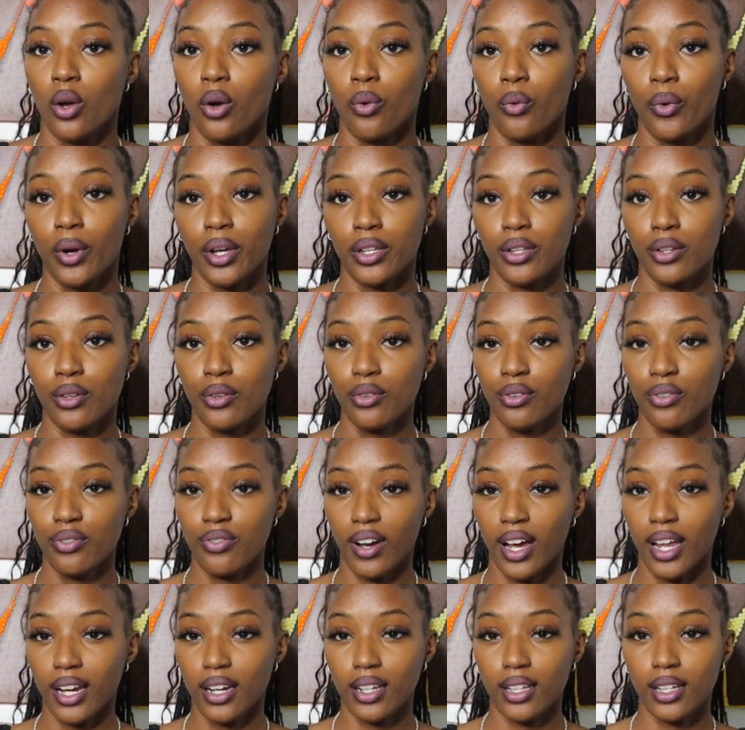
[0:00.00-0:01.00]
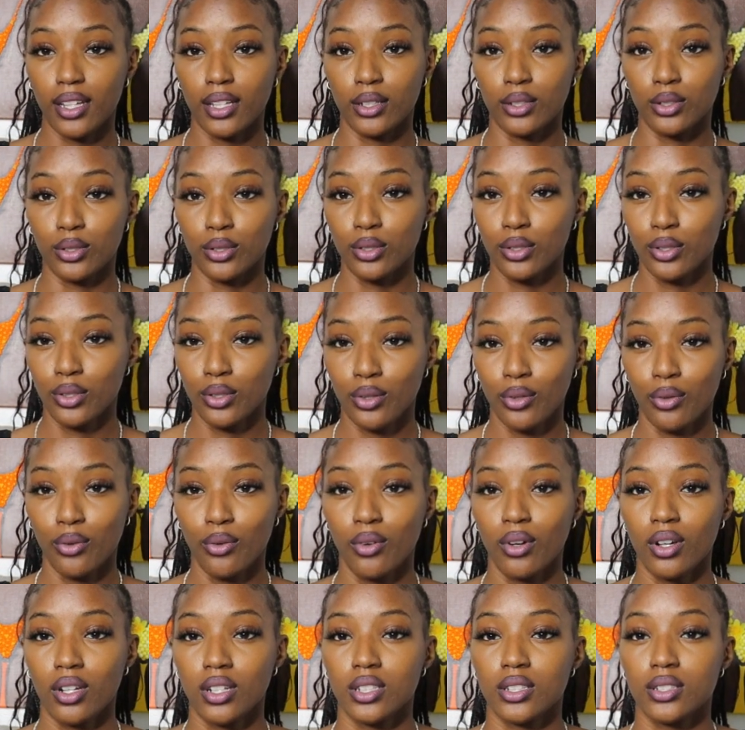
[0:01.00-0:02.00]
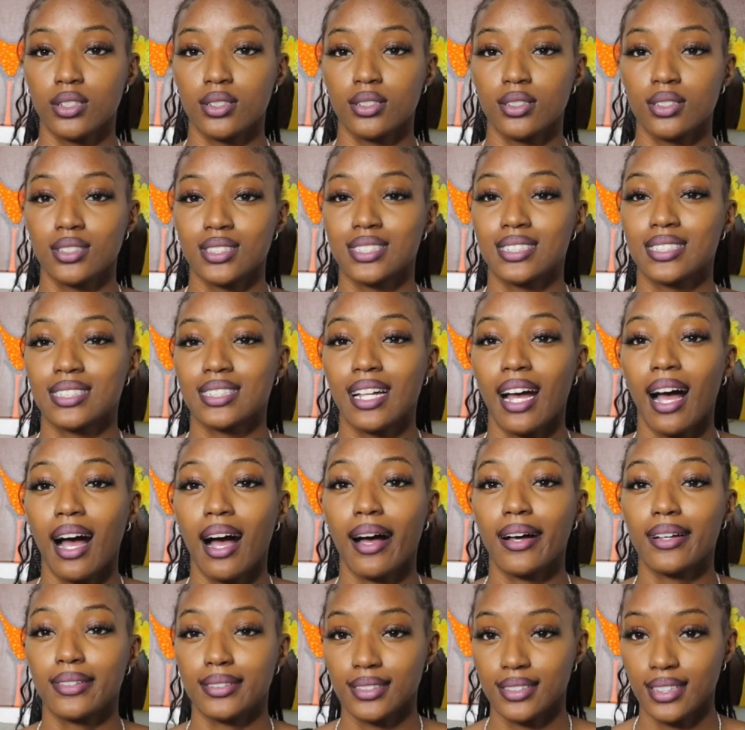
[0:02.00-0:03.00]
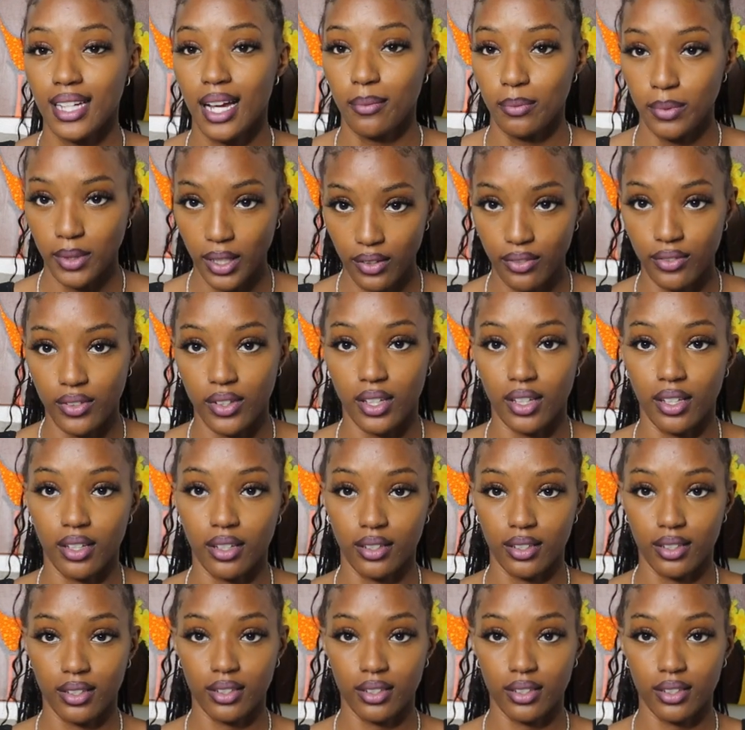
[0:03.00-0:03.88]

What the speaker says: when you finally do, stop giving.